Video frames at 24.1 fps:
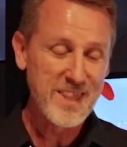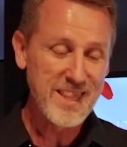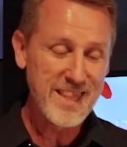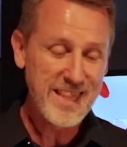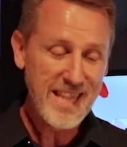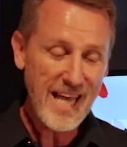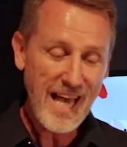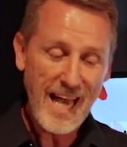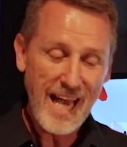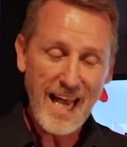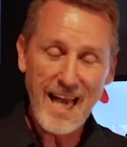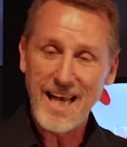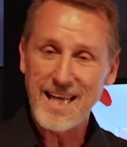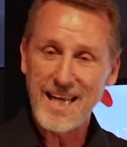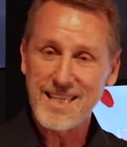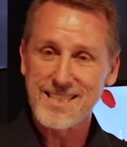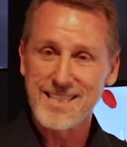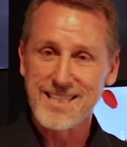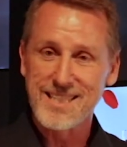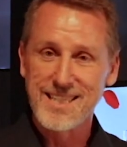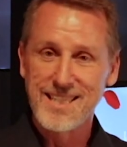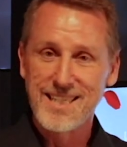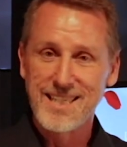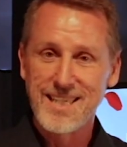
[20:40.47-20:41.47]
That
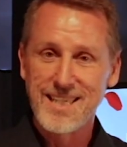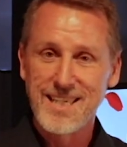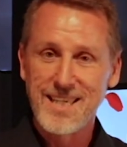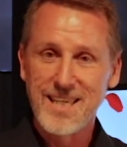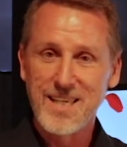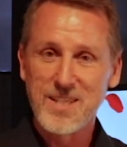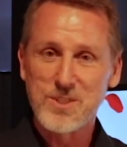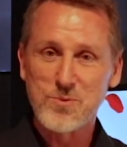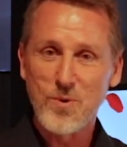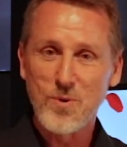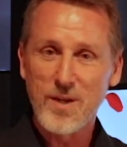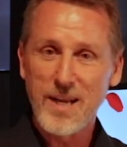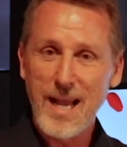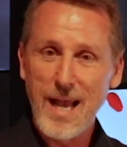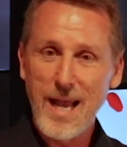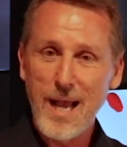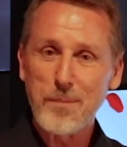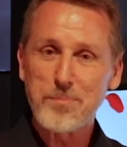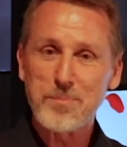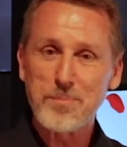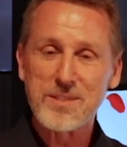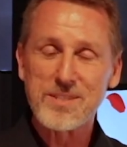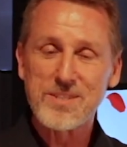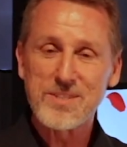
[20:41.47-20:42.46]
is what
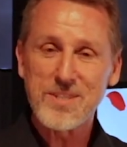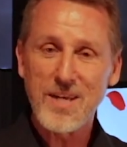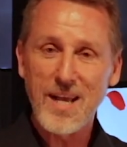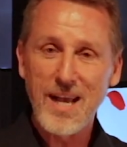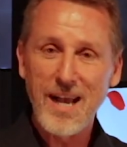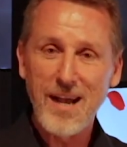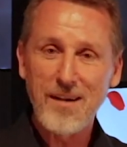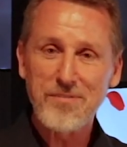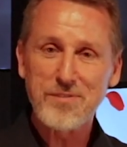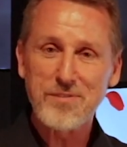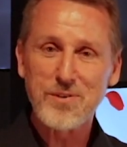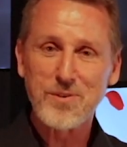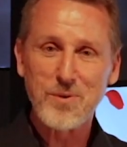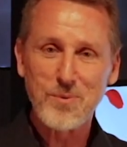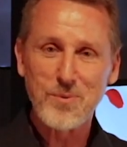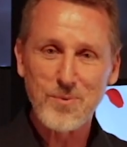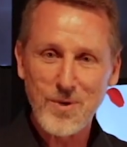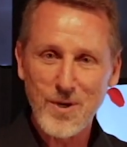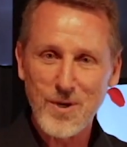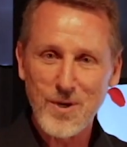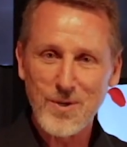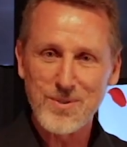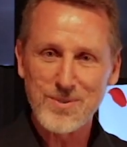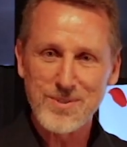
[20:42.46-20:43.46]
happens after the
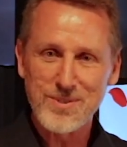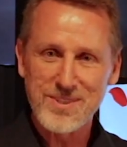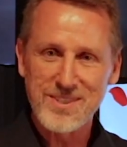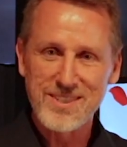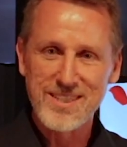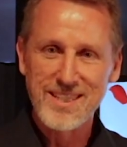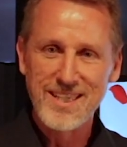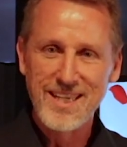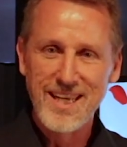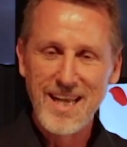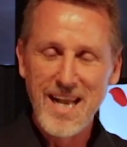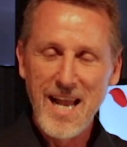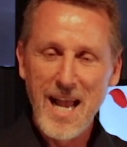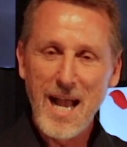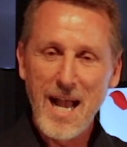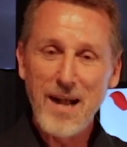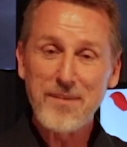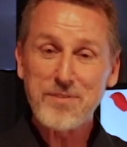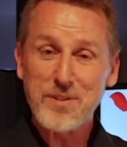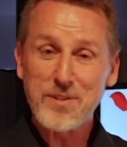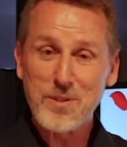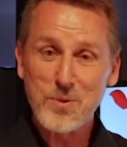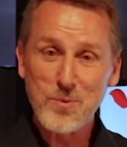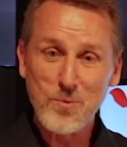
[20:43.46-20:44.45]
rose.
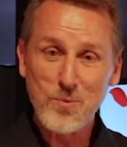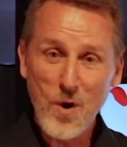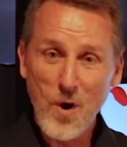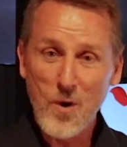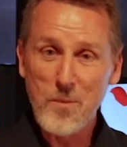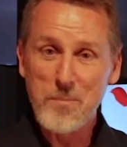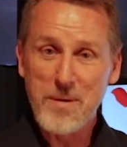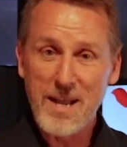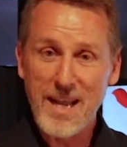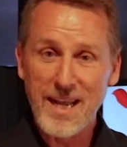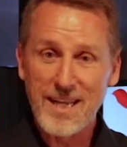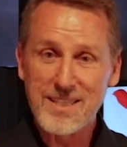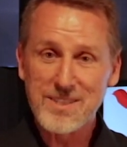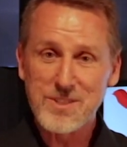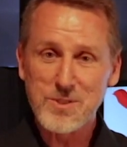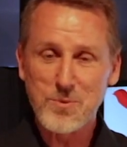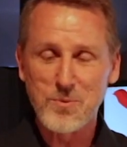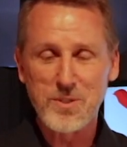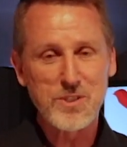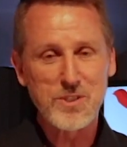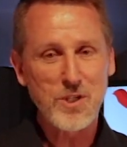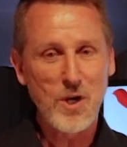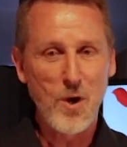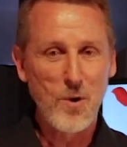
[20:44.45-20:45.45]
After the romance,
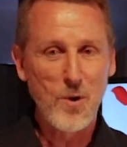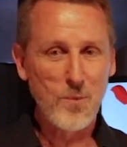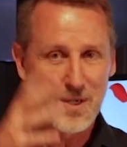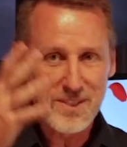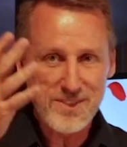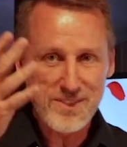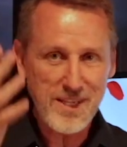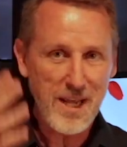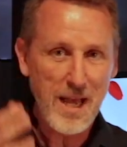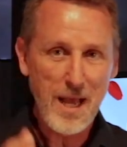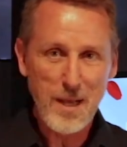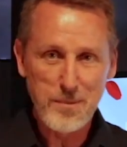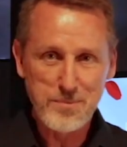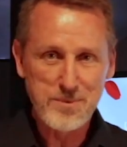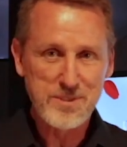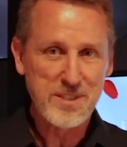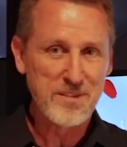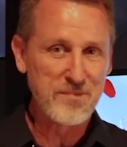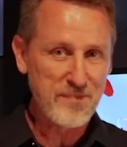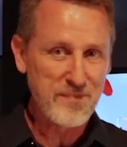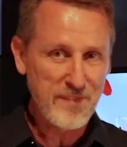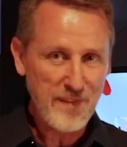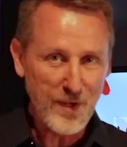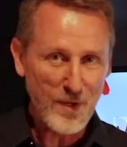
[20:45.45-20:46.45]
which always ebbs
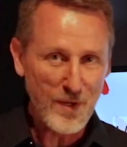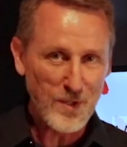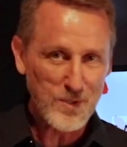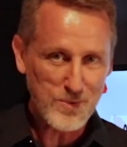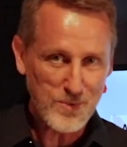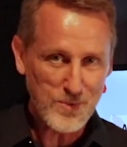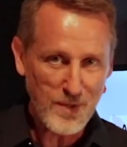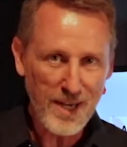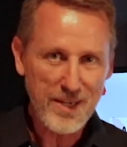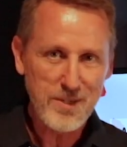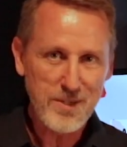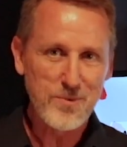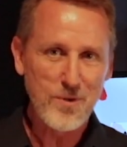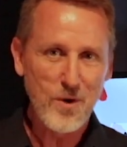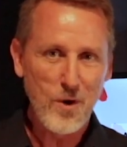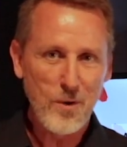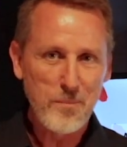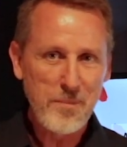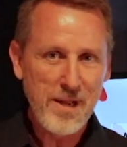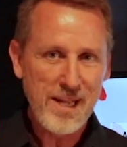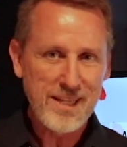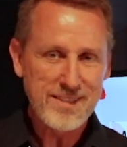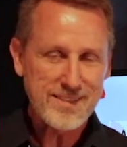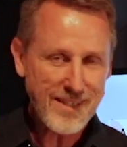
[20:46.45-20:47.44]
and flows, right?
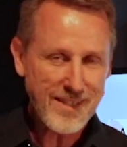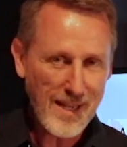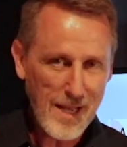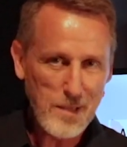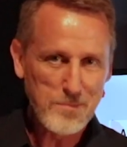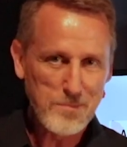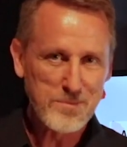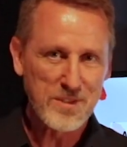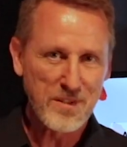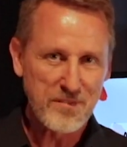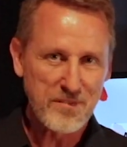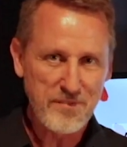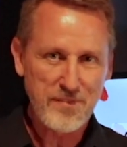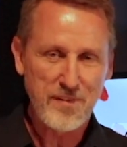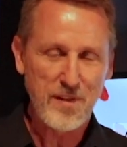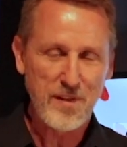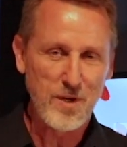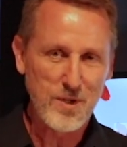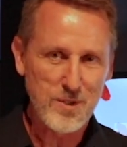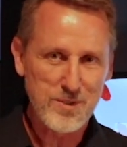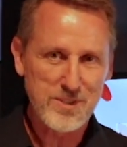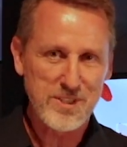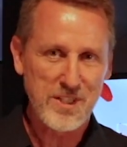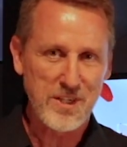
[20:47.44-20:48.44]
Romance ebbs and
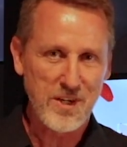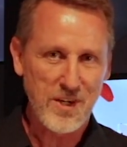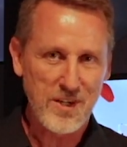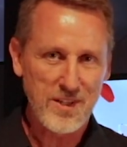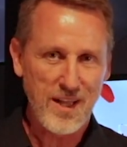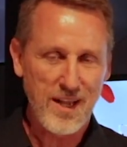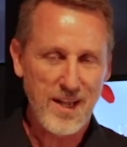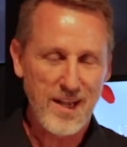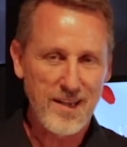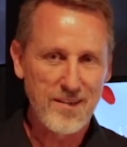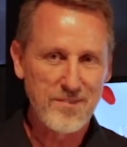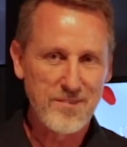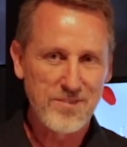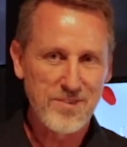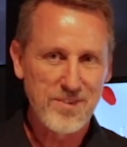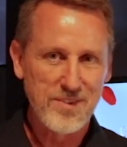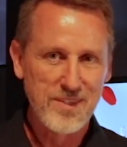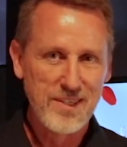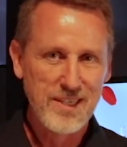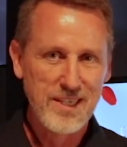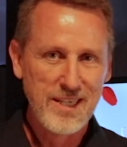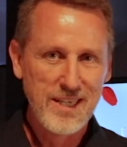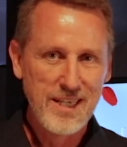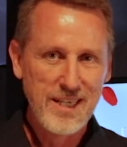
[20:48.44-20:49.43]
flows in our lives.
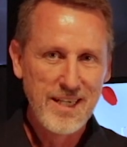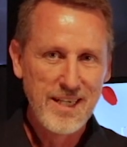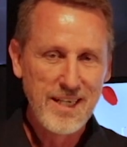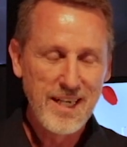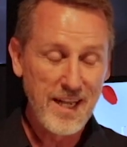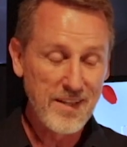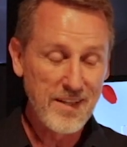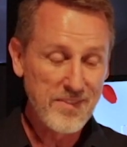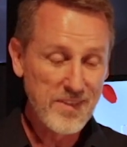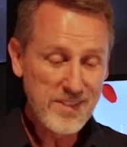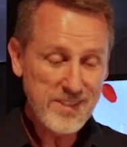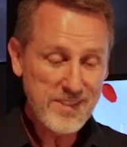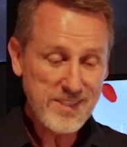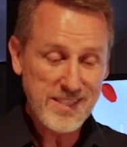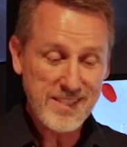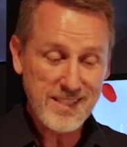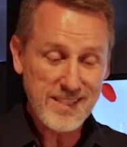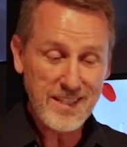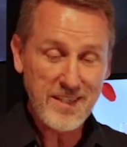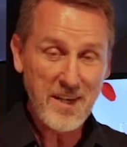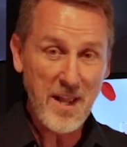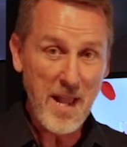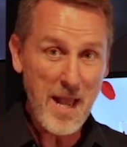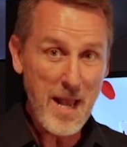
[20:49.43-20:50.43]
And this is
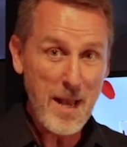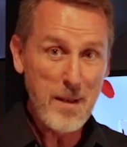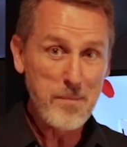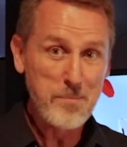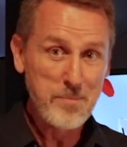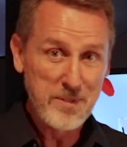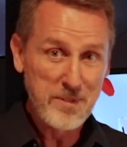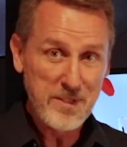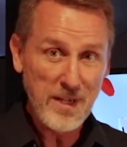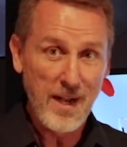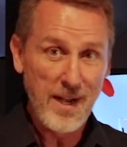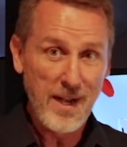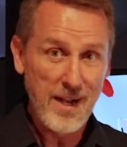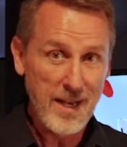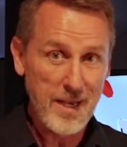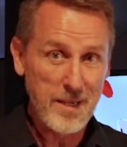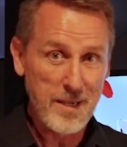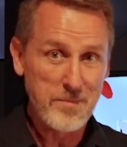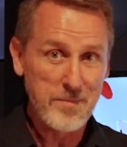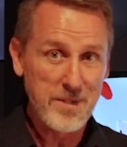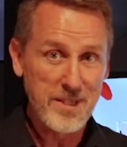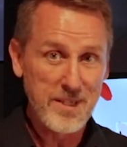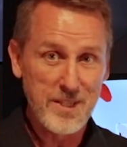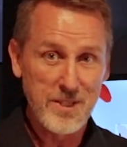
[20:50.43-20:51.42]
an ebb
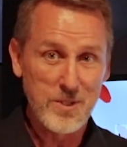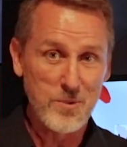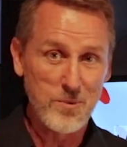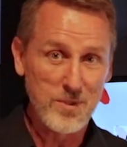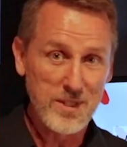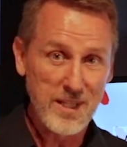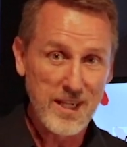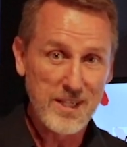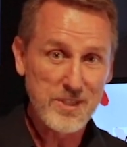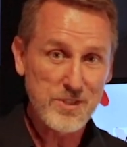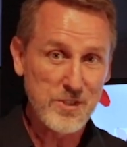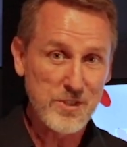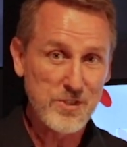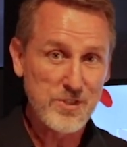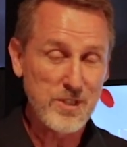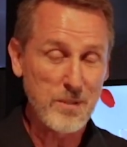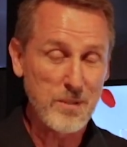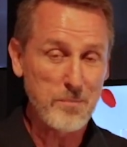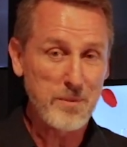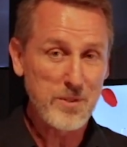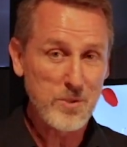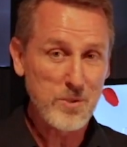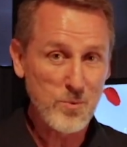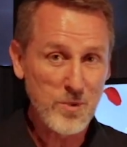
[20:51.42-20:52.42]
time in the
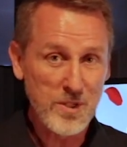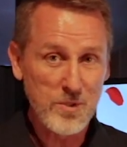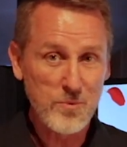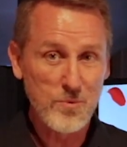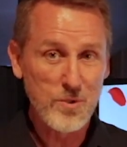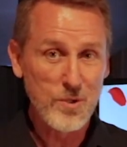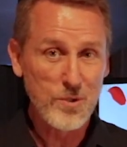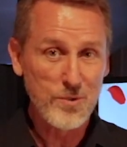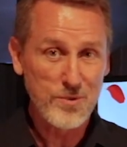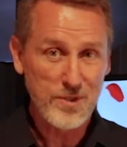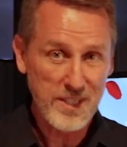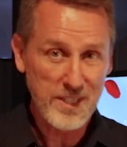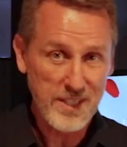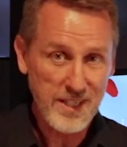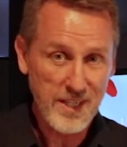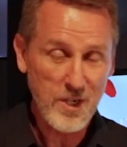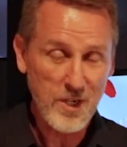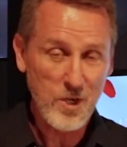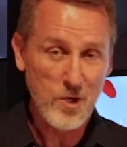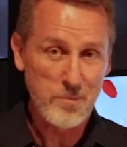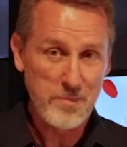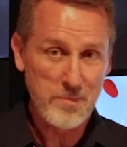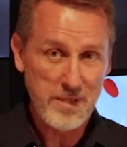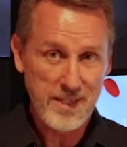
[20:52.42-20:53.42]
relationship between Ruth and
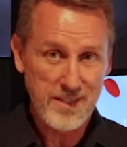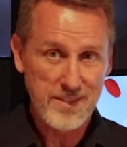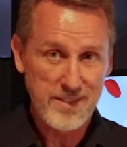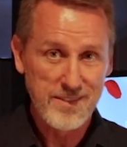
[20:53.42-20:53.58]
Naomi.